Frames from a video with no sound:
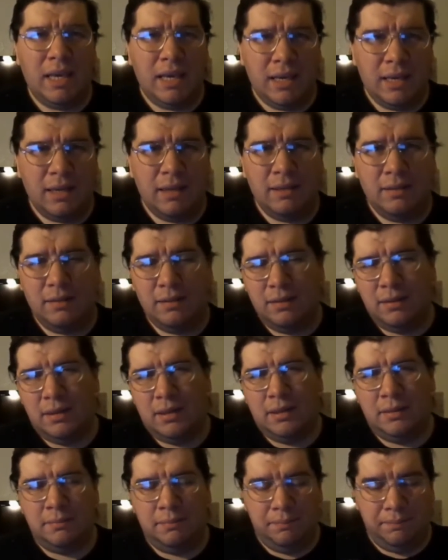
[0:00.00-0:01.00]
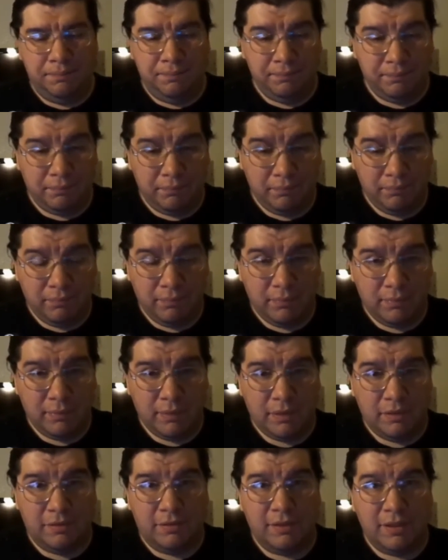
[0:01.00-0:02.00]
And um,
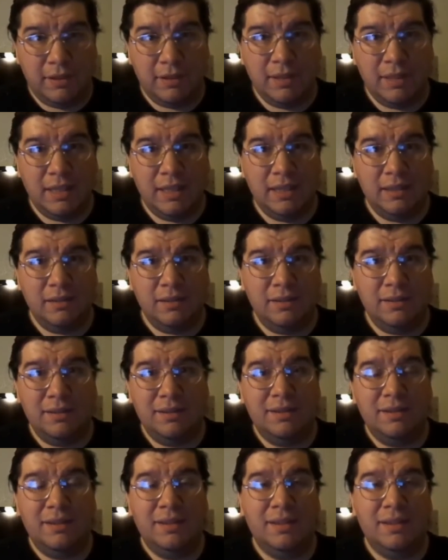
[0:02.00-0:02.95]
suddenly,